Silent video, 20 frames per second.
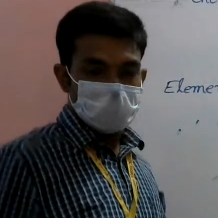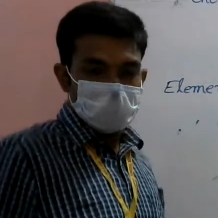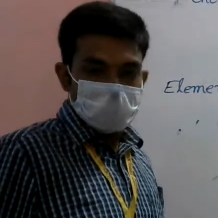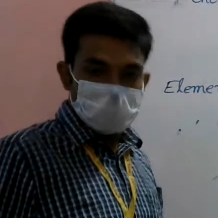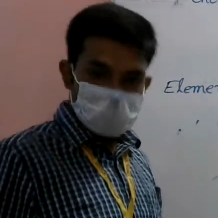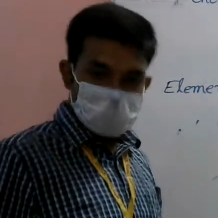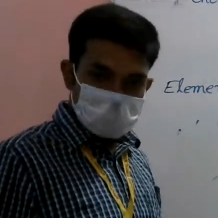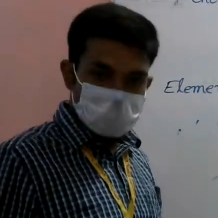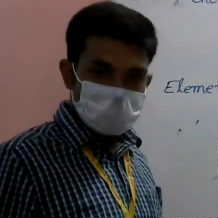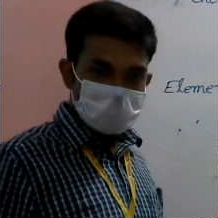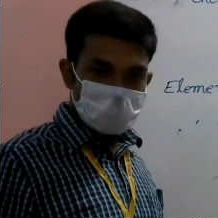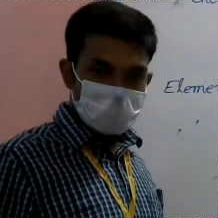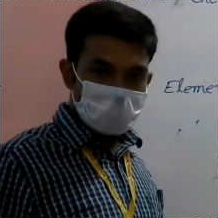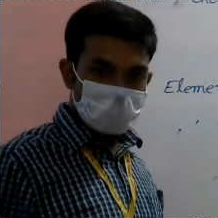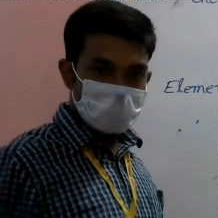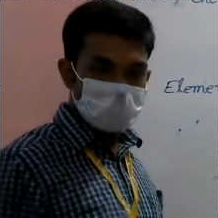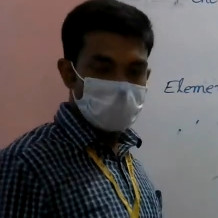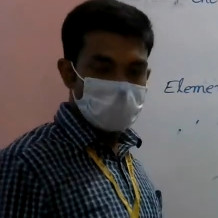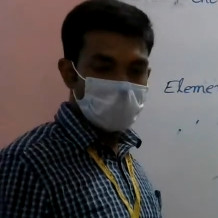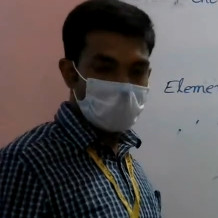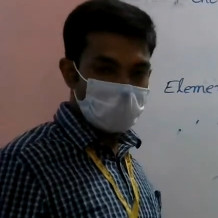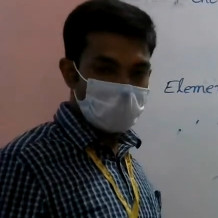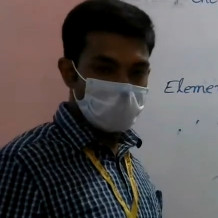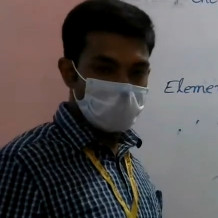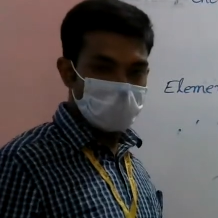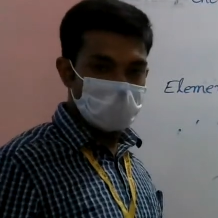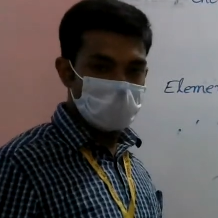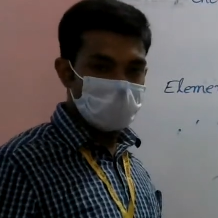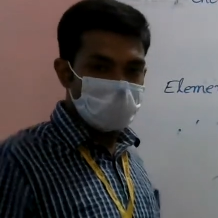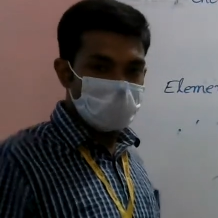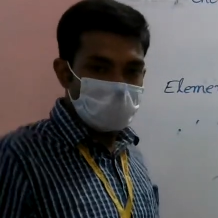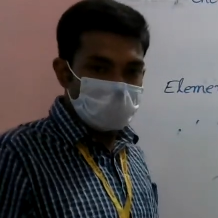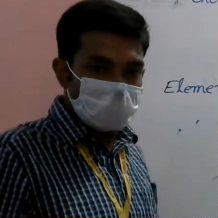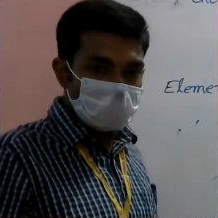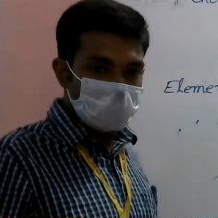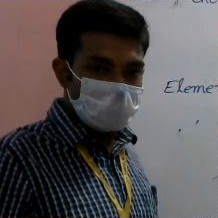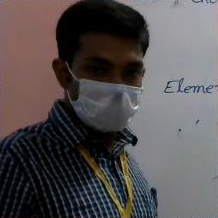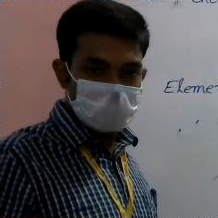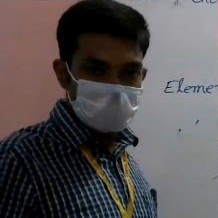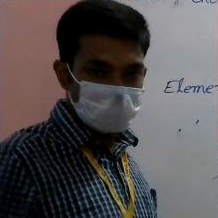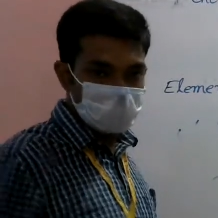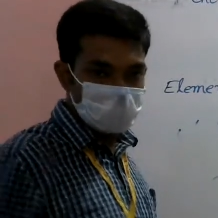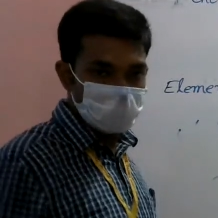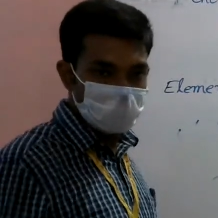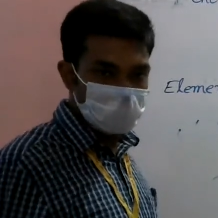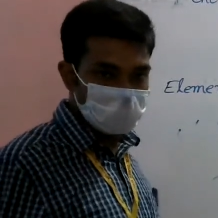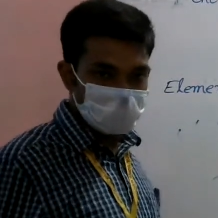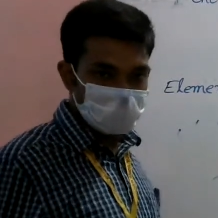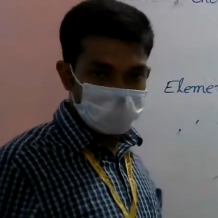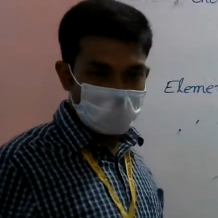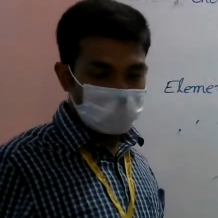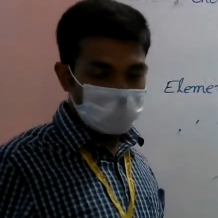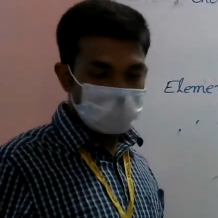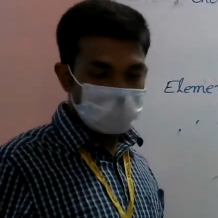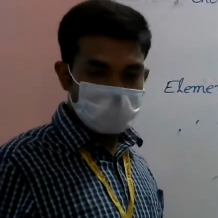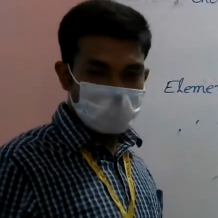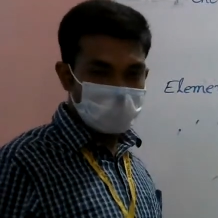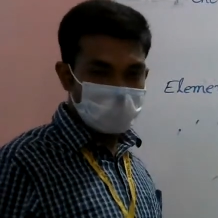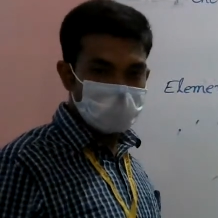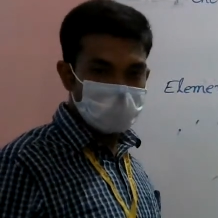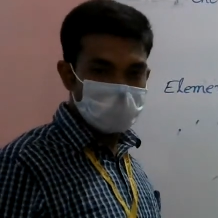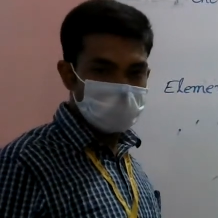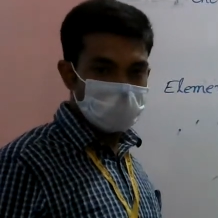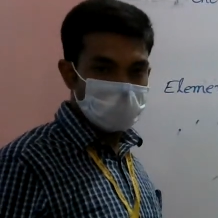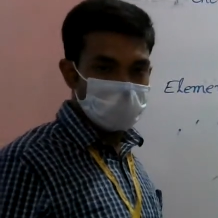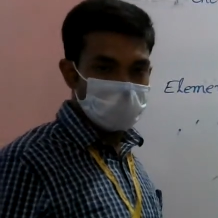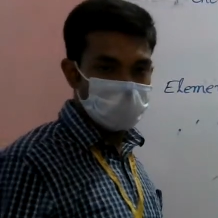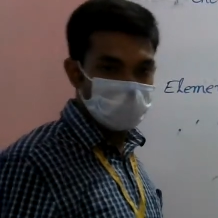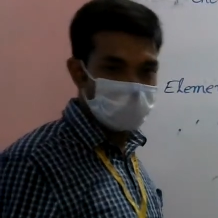Then you have needed, but other purpose it